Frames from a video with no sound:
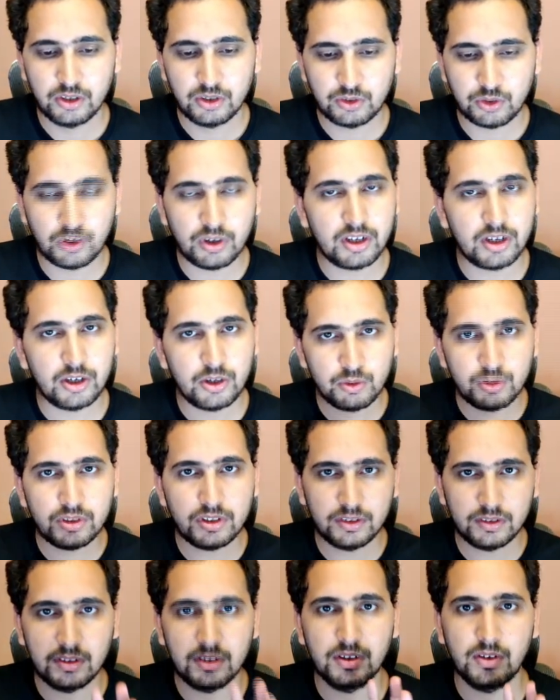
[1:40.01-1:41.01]
should
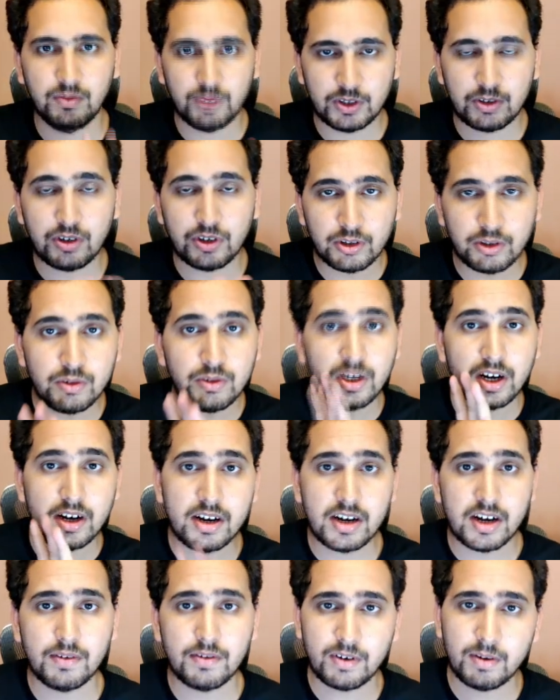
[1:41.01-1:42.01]
reduce
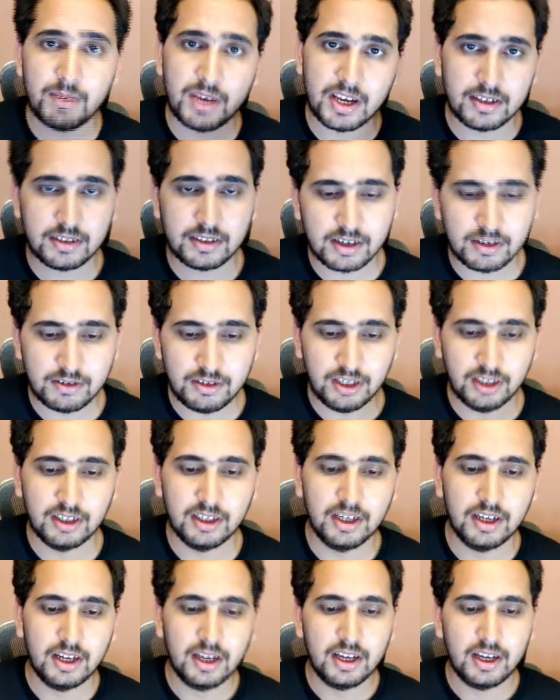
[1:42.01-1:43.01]
100 from A's account
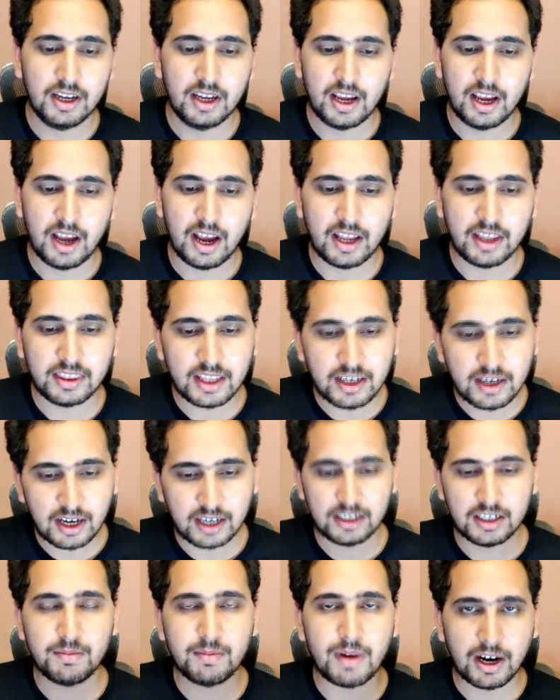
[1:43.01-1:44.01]
and then
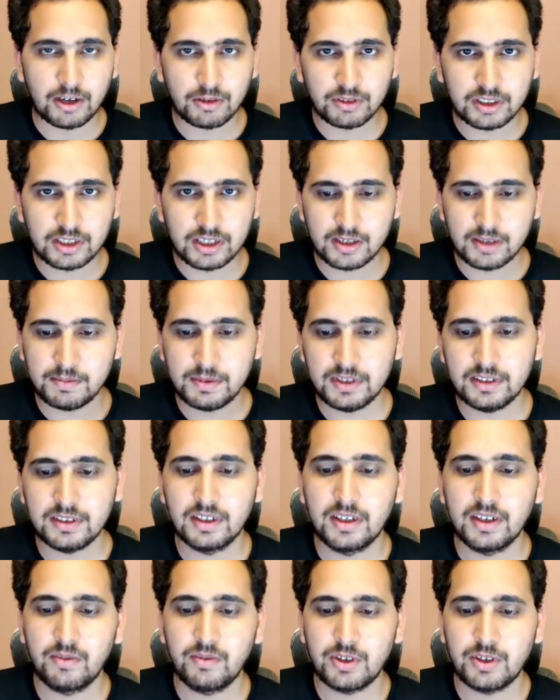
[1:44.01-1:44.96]
write it back to the database.